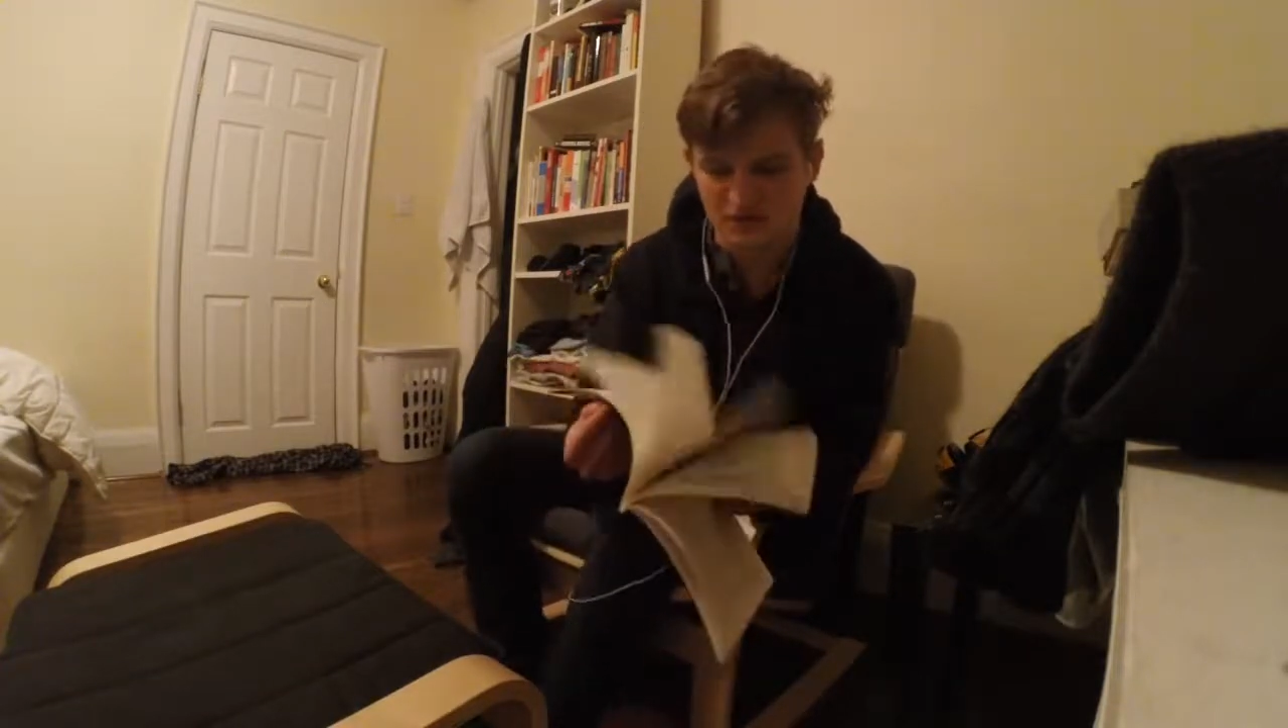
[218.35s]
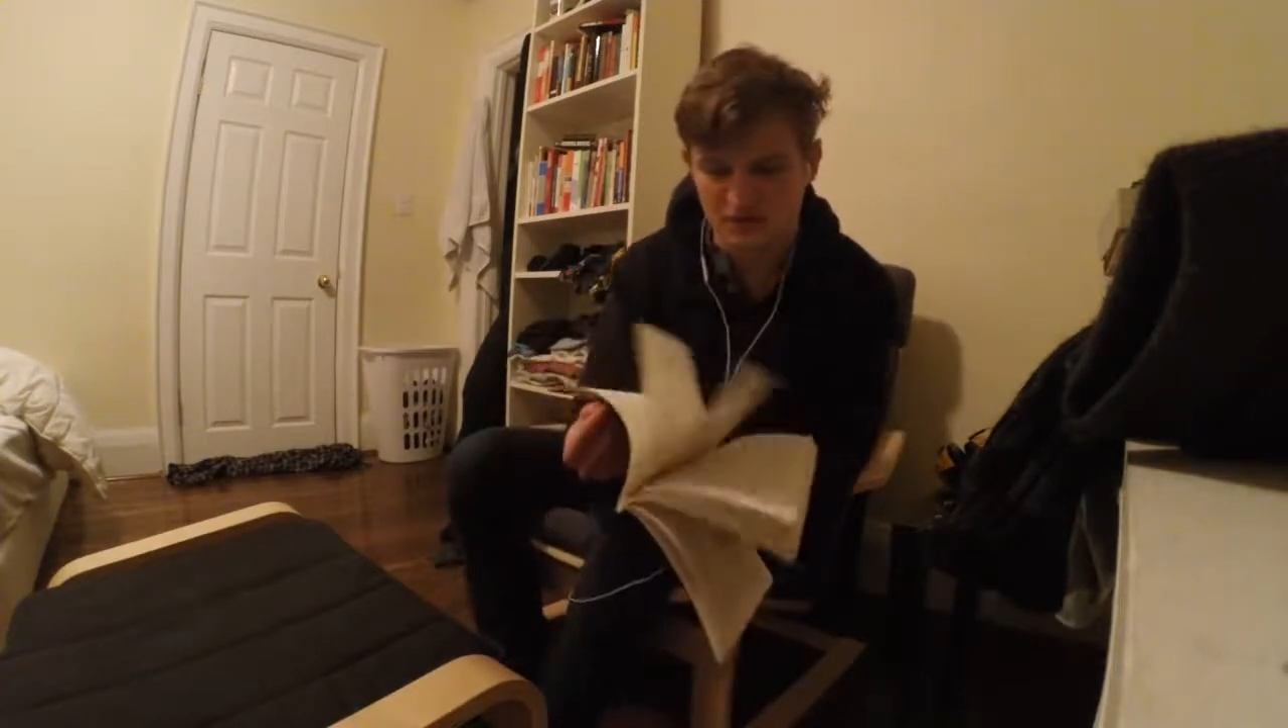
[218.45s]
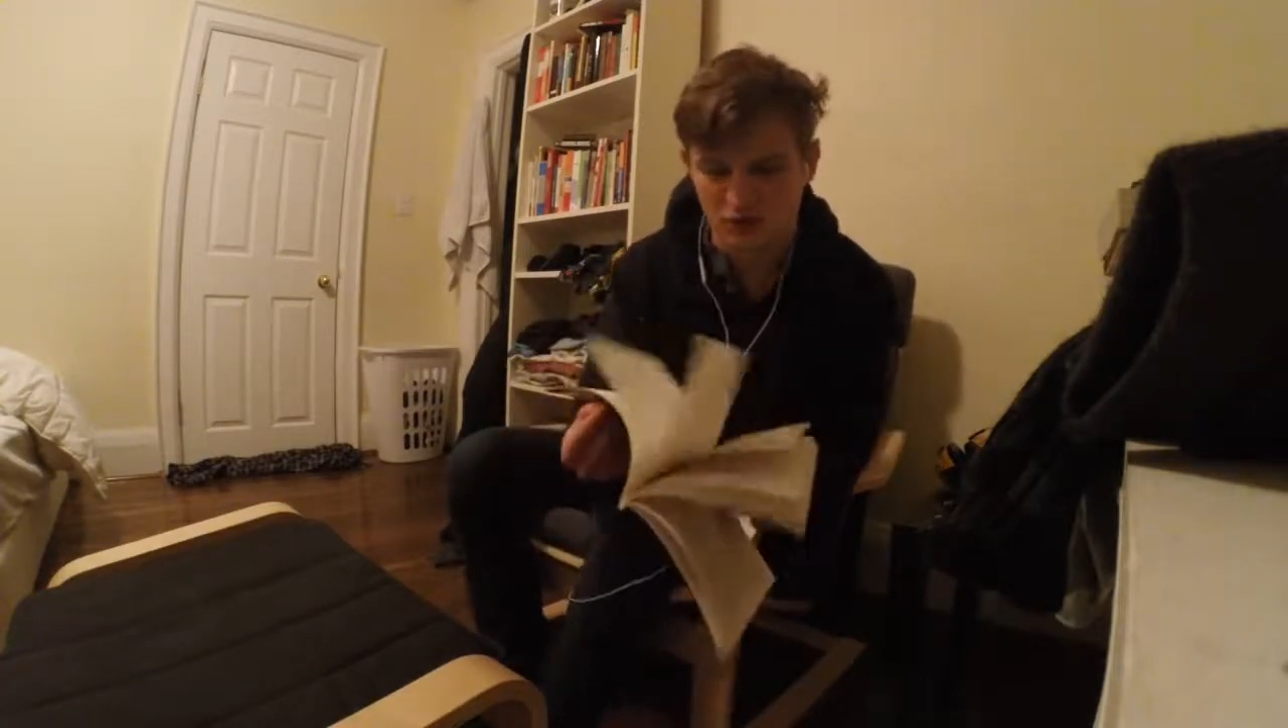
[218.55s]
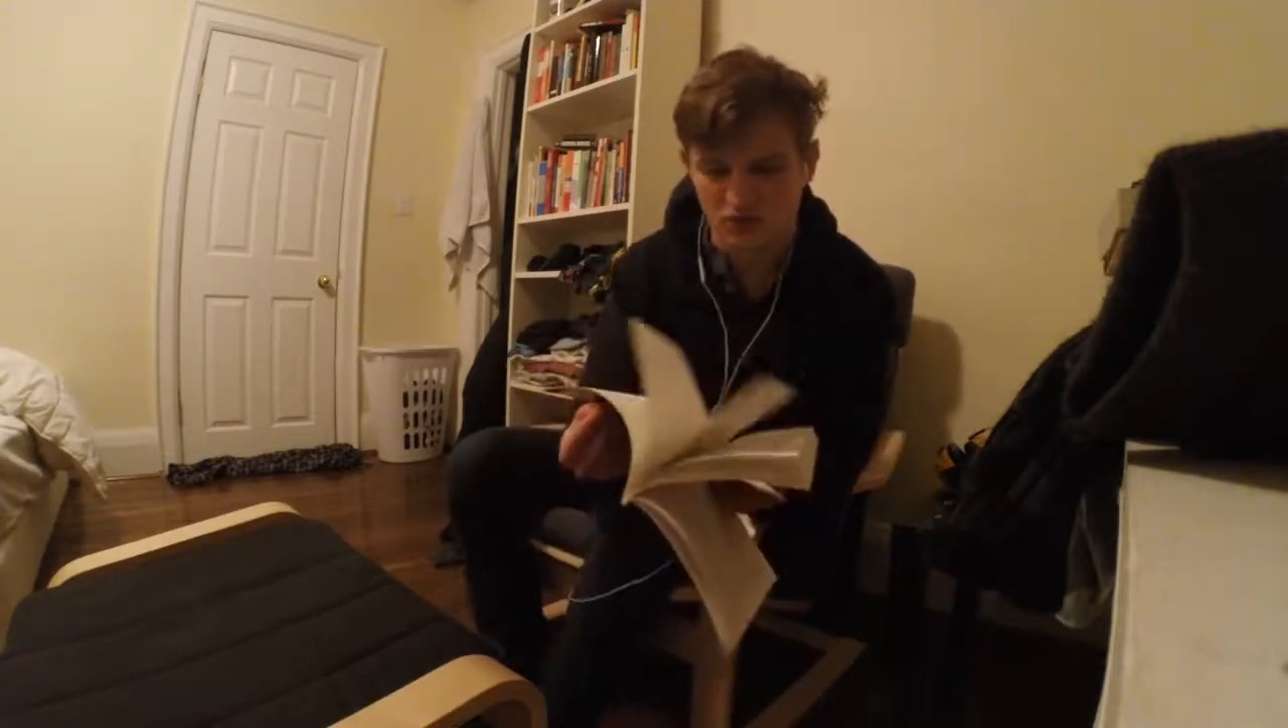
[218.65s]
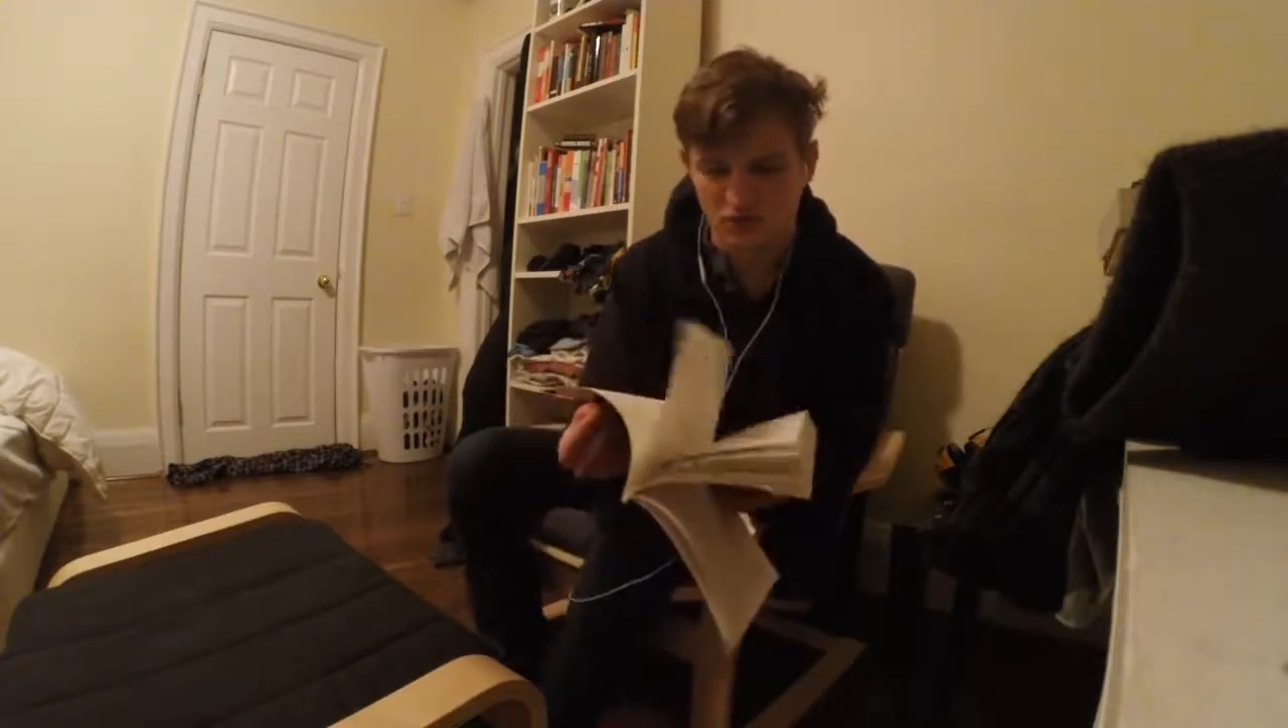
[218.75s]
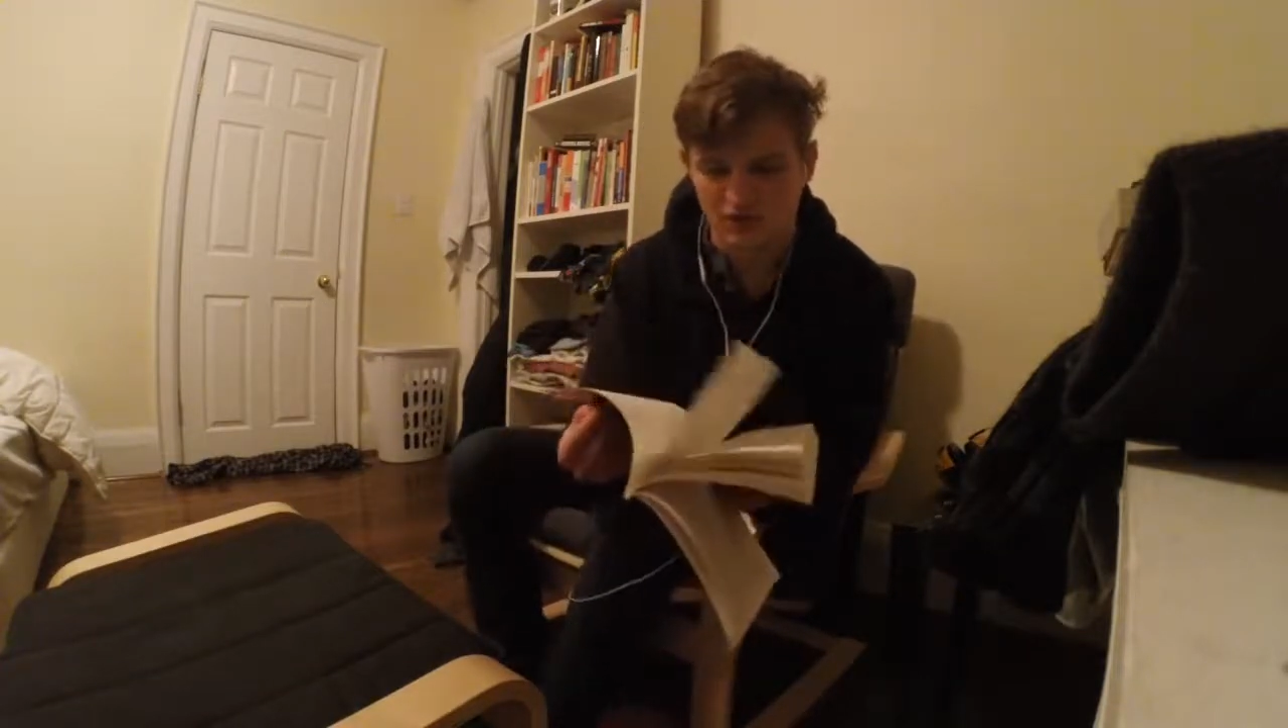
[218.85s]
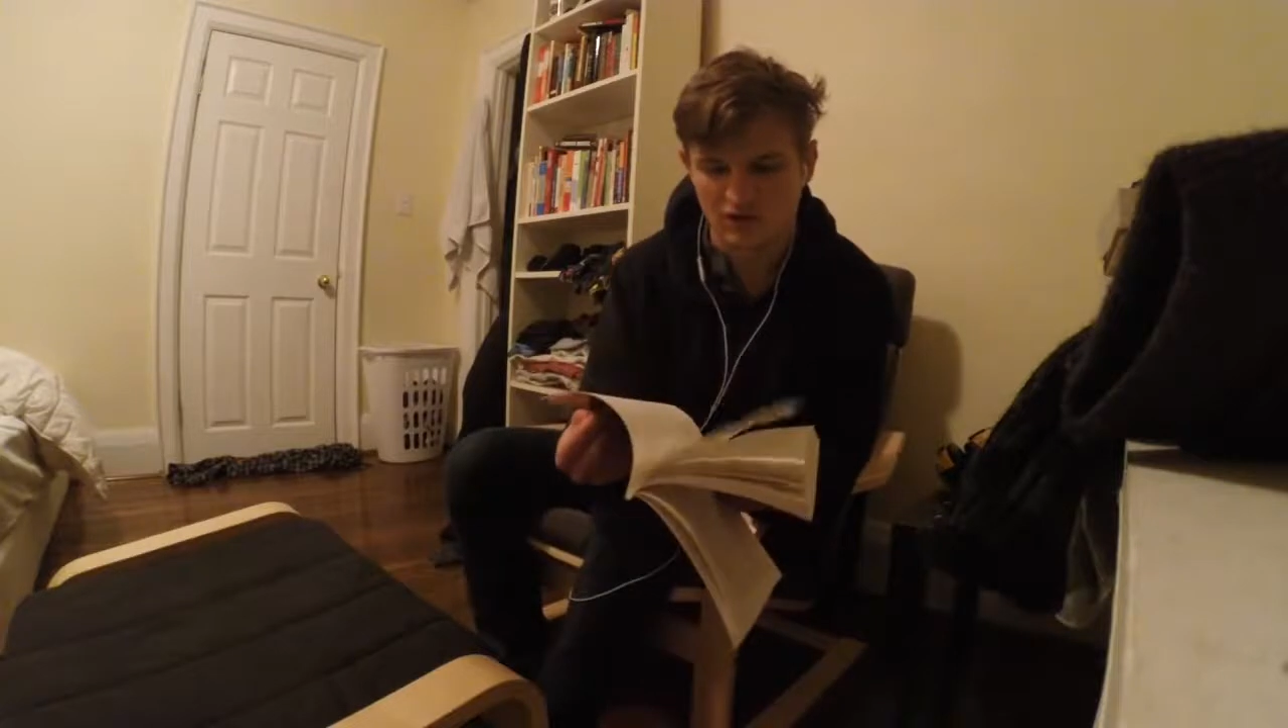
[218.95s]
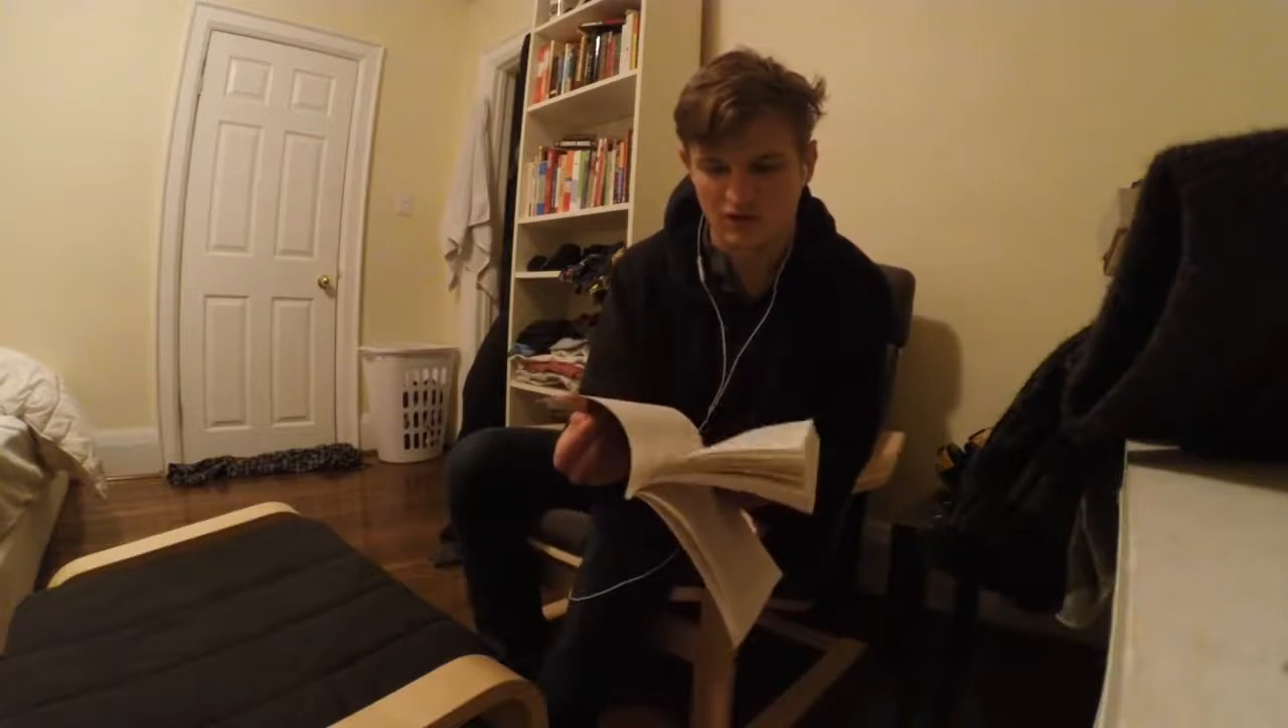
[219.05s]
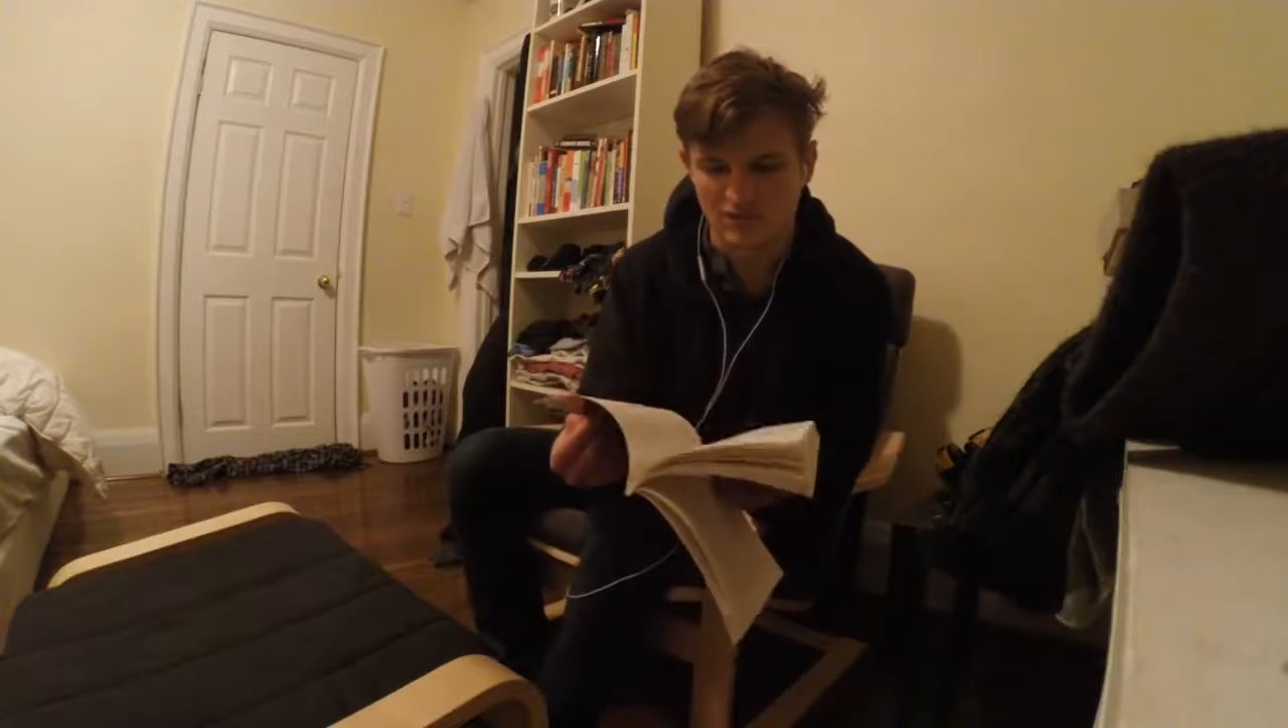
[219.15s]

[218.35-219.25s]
book will probably